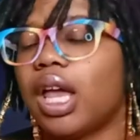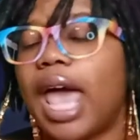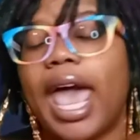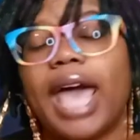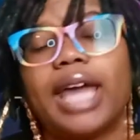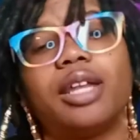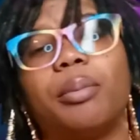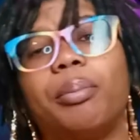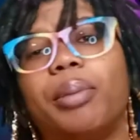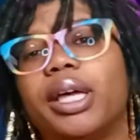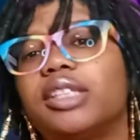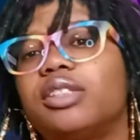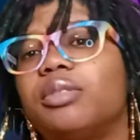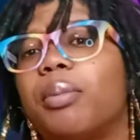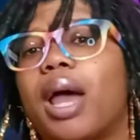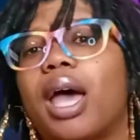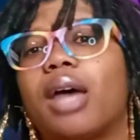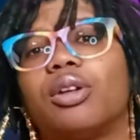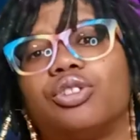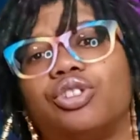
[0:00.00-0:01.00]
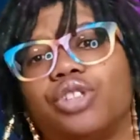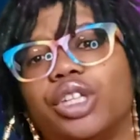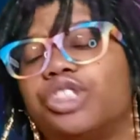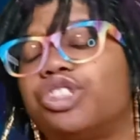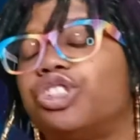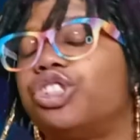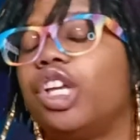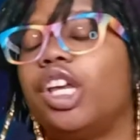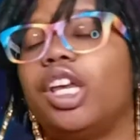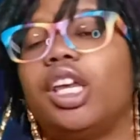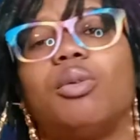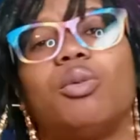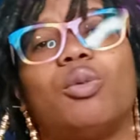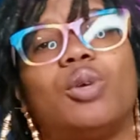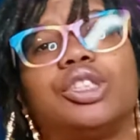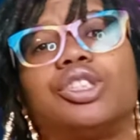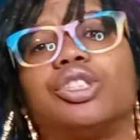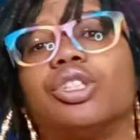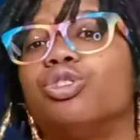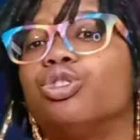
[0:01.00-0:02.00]
Had the best bridal dress. She
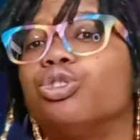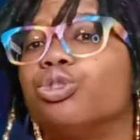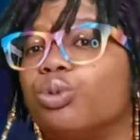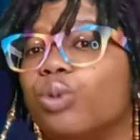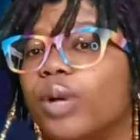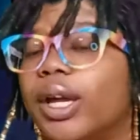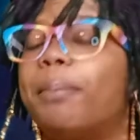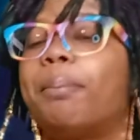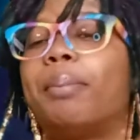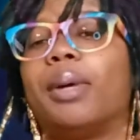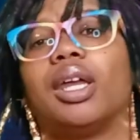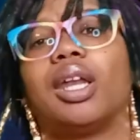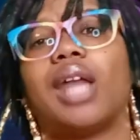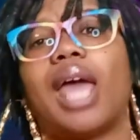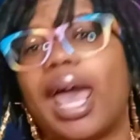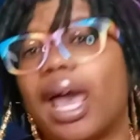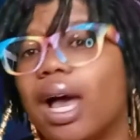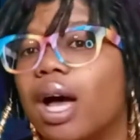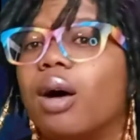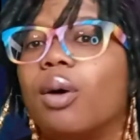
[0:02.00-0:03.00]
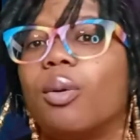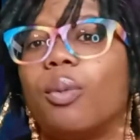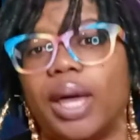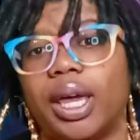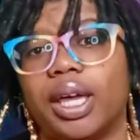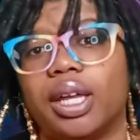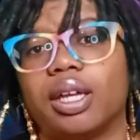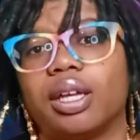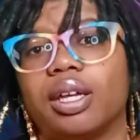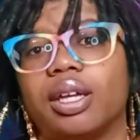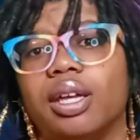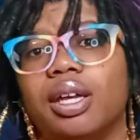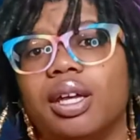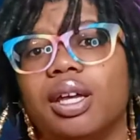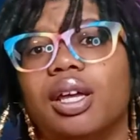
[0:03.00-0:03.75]
was dripping at her wedding.